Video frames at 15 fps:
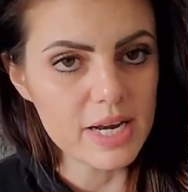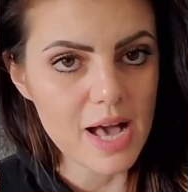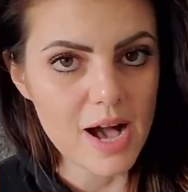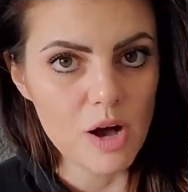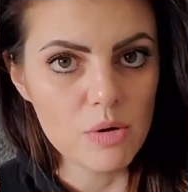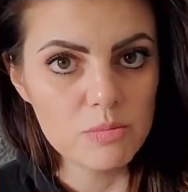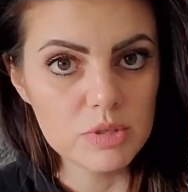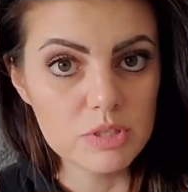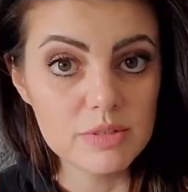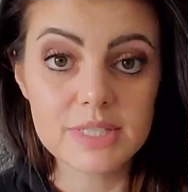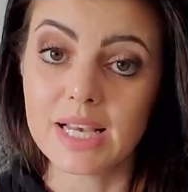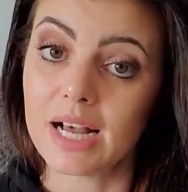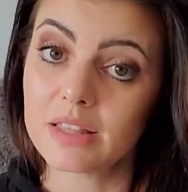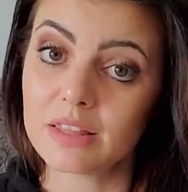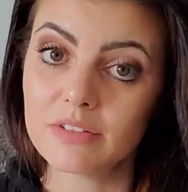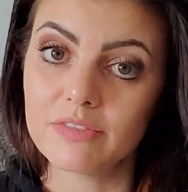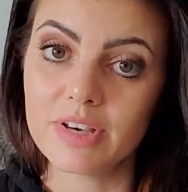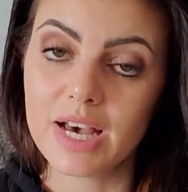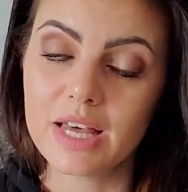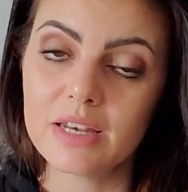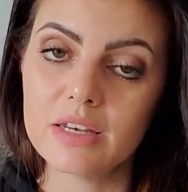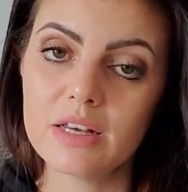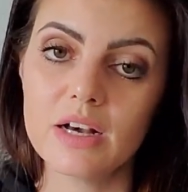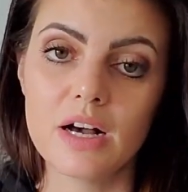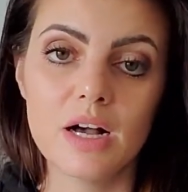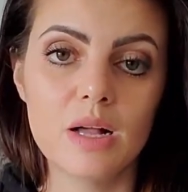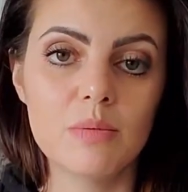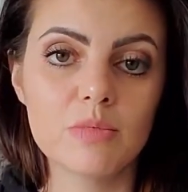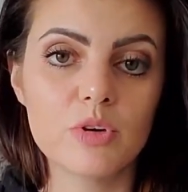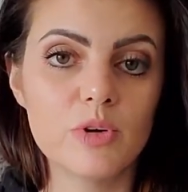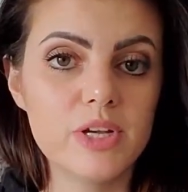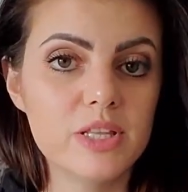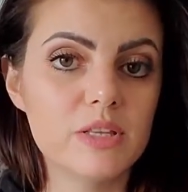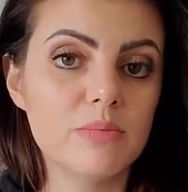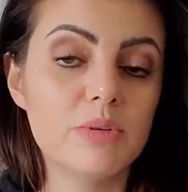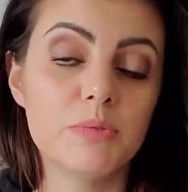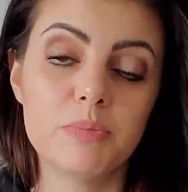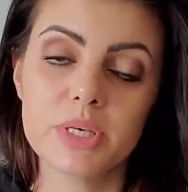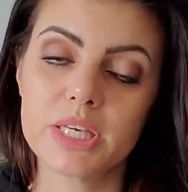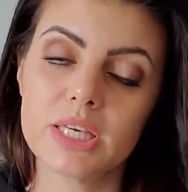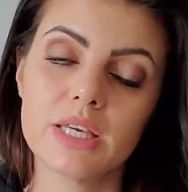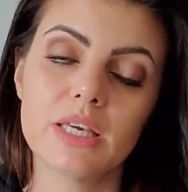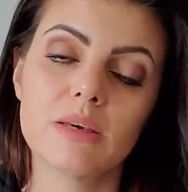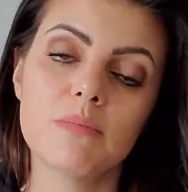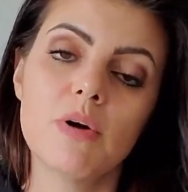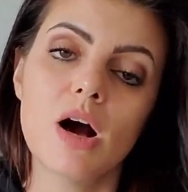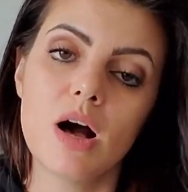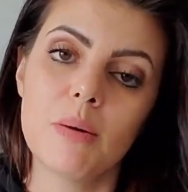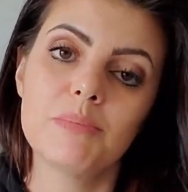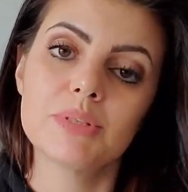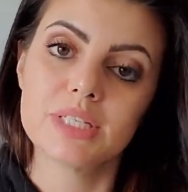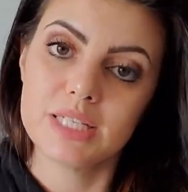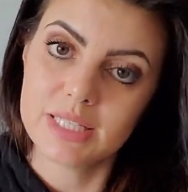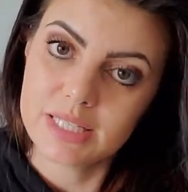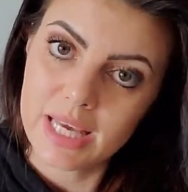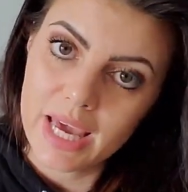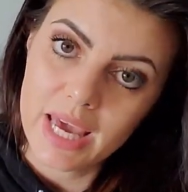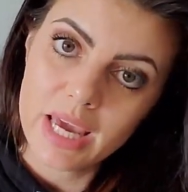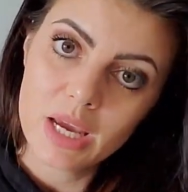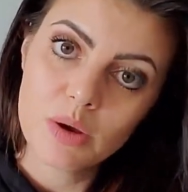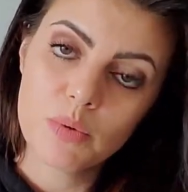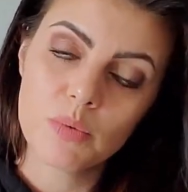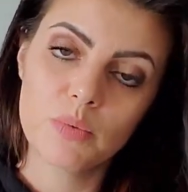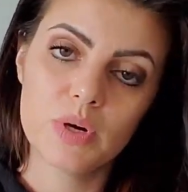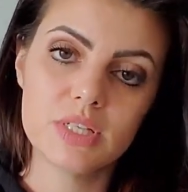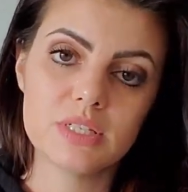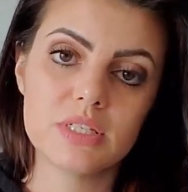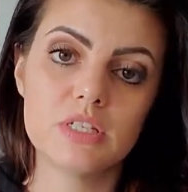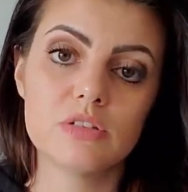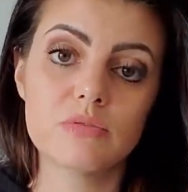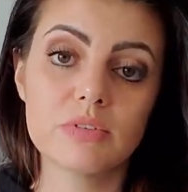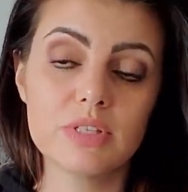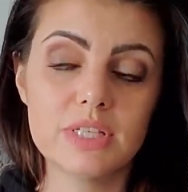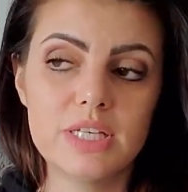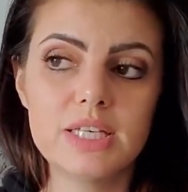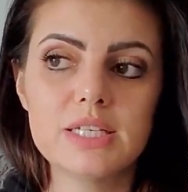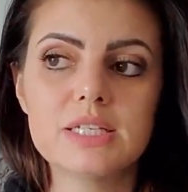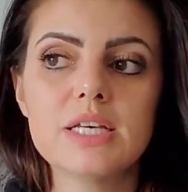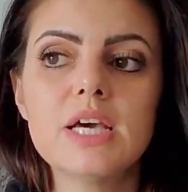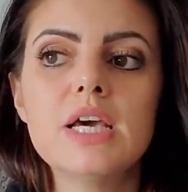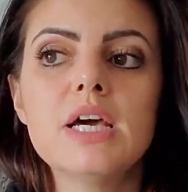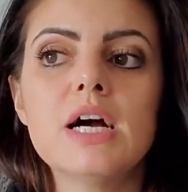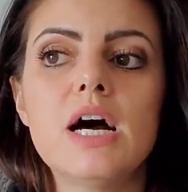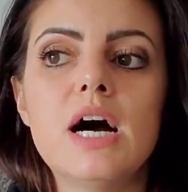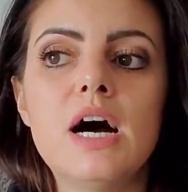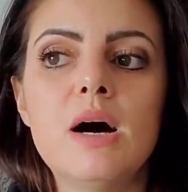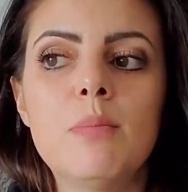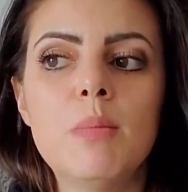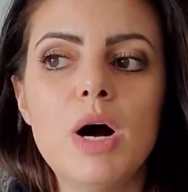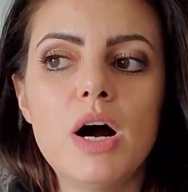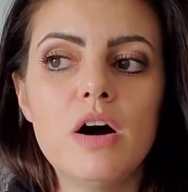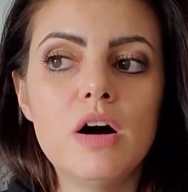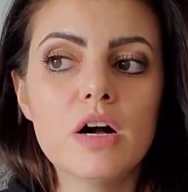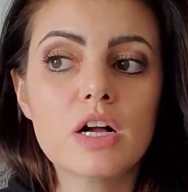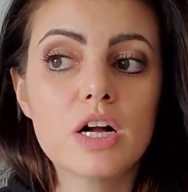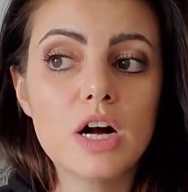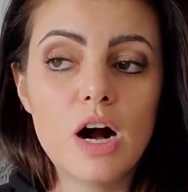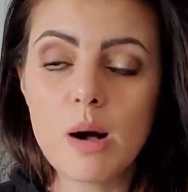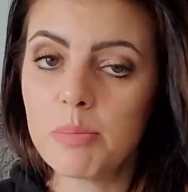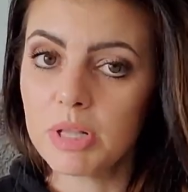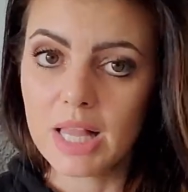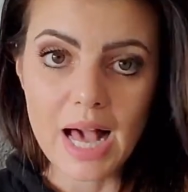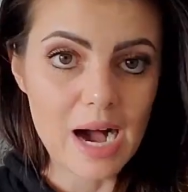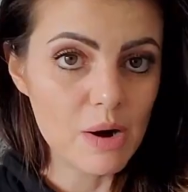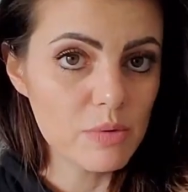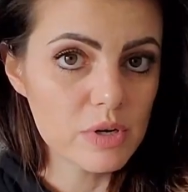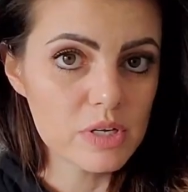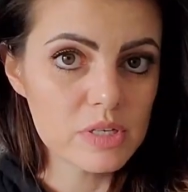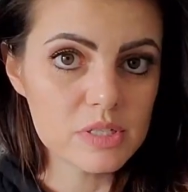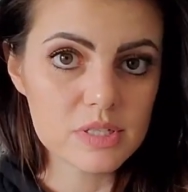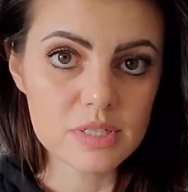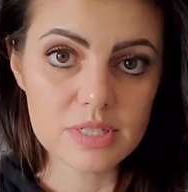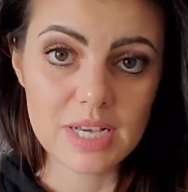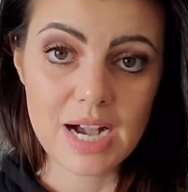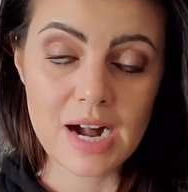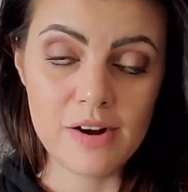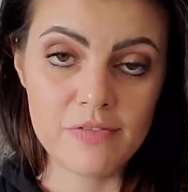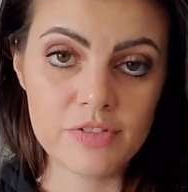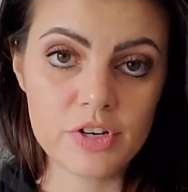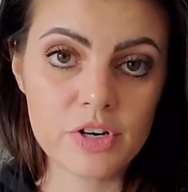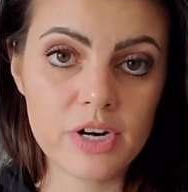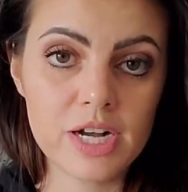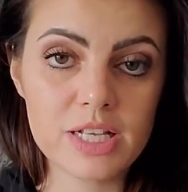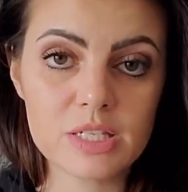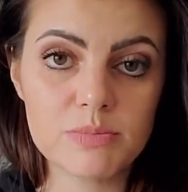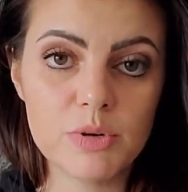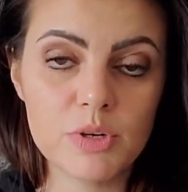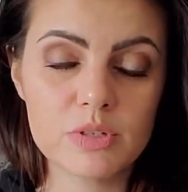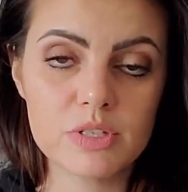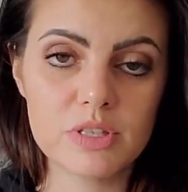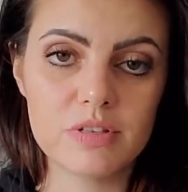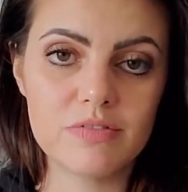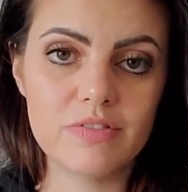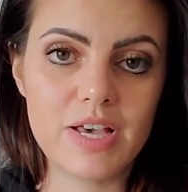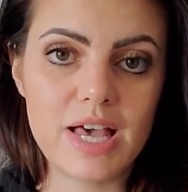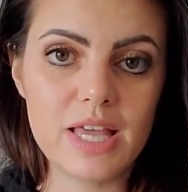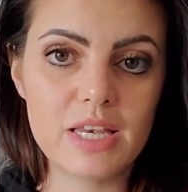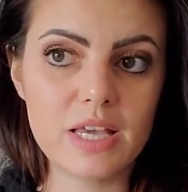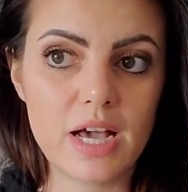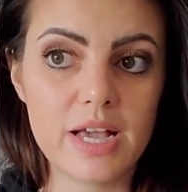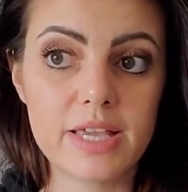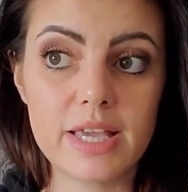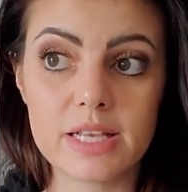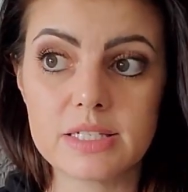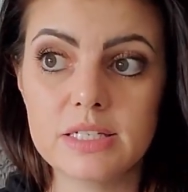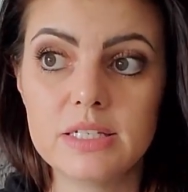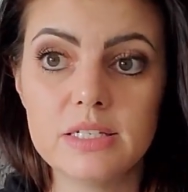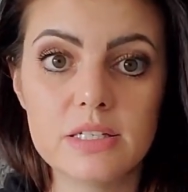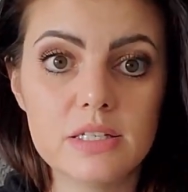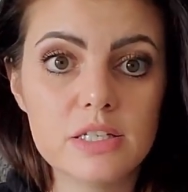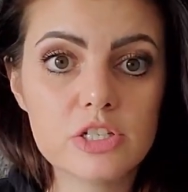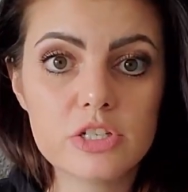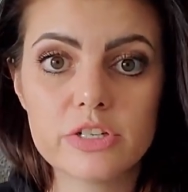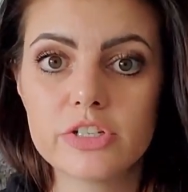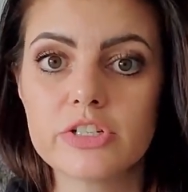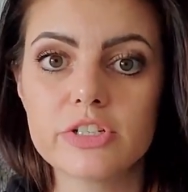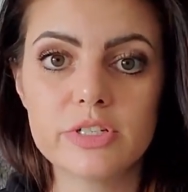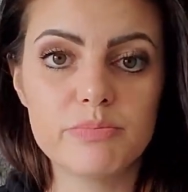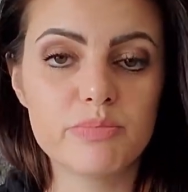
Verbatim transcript: now, Blu is at the vet I'm going to be picking him up today once he's released. Um, a couple hours after I spoke to the vet, I guess he did the surgery